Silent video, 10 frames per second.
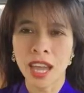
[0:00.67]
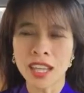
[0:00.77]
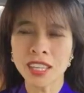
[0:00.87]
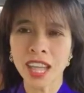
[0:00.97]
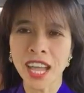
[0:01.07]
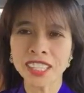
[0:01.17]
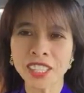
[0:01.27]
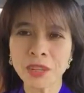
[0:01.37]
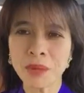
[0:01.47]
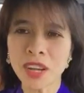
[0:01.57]
Hey you
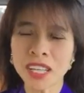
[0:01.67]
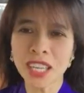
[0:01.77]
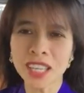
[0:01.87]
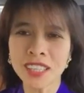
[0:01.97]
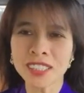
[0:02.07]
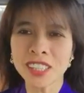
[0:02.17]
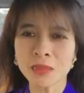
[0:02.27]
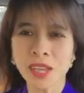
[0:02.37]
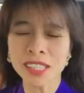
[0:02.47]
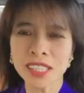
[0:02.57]
guys, good morning.
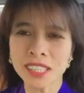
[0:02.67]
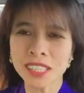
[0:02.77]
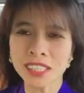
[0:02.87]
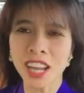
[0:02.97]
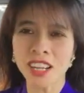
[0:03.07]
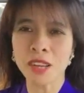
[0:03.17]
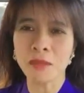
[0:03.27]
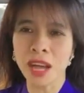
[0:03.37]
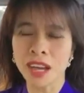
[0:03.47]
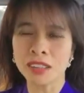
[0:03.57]
This message is talking
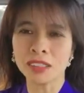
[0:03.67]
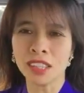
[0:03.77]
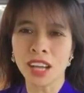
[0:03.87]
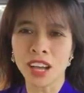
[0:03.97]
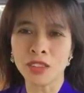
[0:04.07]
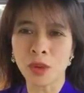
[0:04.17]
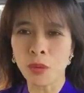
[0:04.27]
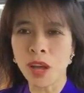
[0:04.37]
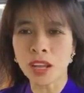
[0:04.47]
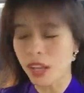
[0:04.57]
about uh, the
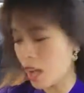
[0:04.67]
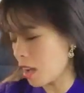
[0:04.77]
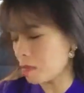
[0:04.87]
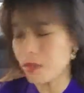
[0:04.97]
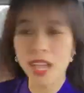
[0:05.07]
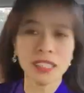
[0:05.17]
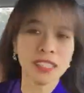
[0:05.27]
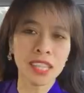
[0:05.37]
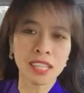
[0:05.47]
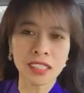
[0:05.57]
word
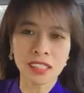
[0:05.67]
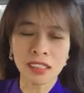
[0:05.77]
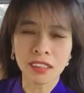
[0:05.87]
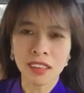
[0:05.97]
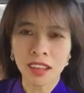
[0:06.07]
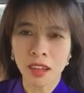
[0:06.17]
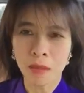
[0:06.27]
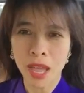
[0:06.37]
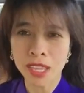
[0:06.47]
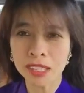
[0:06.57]
amazing,
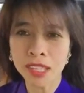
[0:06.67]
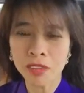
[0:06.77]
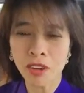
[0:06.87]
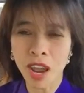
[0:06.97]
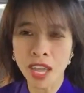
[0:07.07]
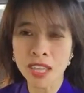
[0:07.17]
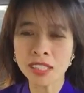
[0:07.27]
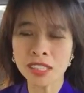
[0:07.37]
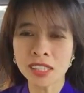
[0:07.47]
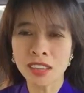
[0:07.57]
amazing
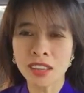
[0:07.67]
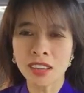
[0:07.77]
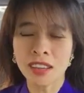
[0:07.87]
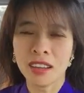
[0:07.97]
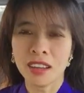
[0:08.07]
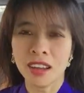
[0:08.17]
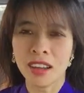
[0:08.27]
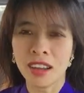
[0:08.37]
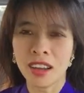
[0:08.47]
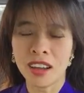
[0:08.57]
grace,
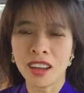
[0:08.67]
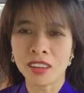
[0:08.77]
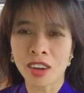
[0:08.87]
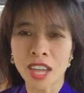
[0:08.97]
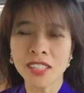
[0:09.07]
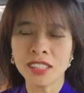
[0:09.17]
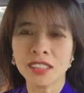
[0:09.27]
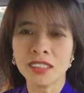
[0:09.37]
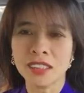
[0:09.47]
uh, grace.